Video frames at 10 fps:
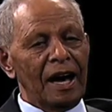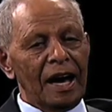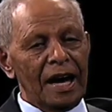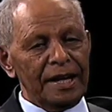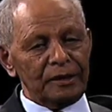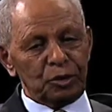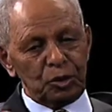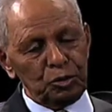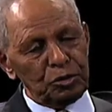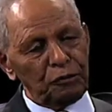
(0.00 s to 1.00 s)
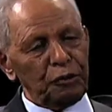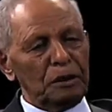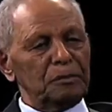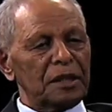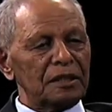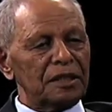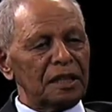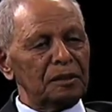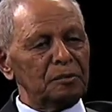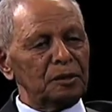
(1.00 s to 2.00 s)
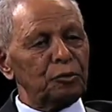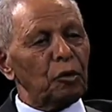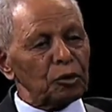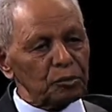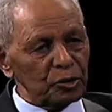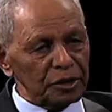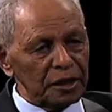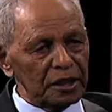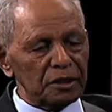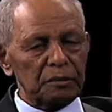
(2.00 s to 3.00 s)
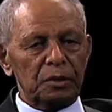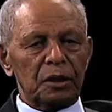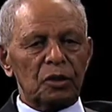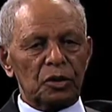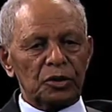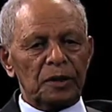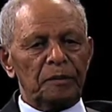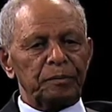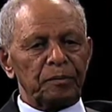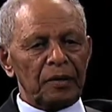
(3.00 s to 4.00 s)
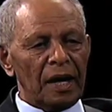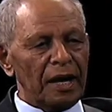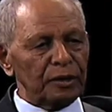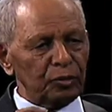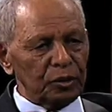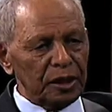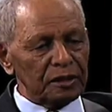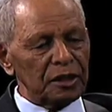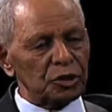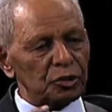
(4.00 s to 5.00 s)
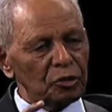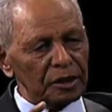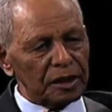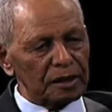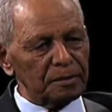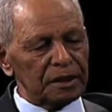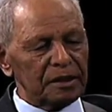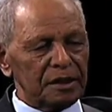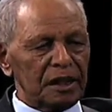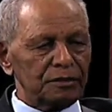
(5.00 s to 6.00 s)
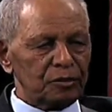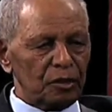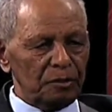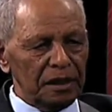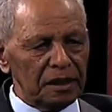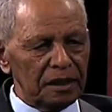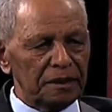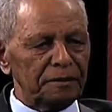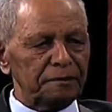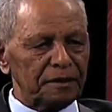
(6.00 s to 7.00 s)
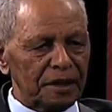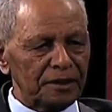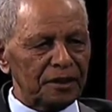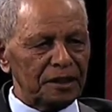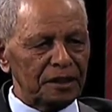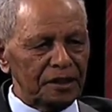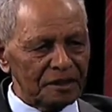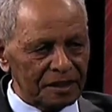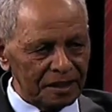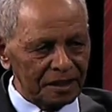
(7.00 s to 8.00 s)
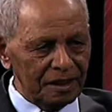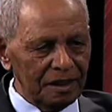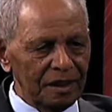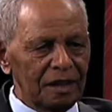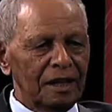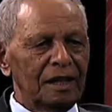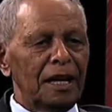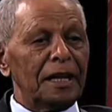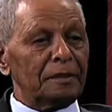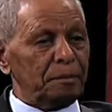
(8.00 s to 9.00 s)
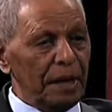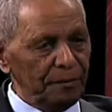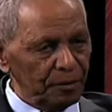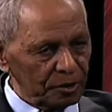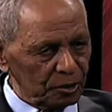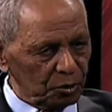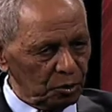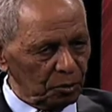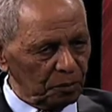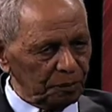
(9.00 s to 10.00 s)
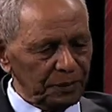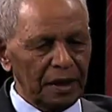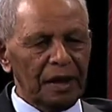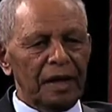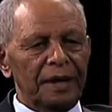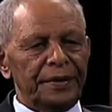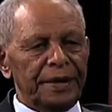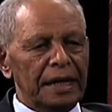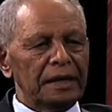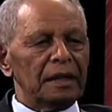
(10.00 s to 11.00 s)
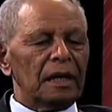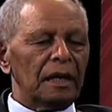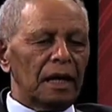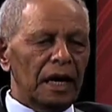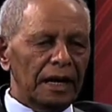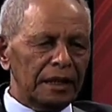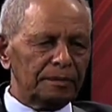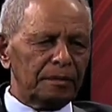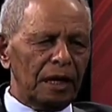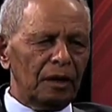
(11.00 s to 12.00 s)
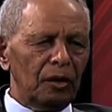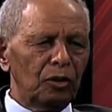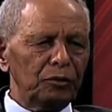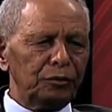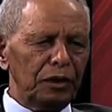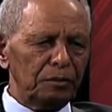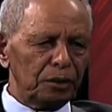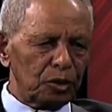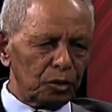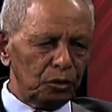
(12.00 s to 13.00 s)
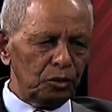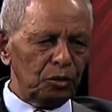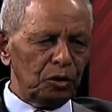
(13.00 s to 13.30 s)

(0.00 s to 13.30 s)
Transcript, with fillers: And to do the film, it has taken me 4 more years because are to get historical materials from England, France, and Italy, and pay for it too. And then I had my own film crew